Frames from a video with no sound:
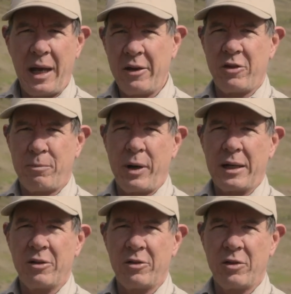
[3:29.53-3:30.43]
As you
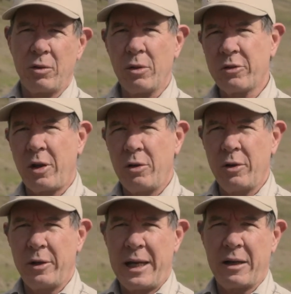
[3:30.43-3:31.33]
practice, you'll also learn how to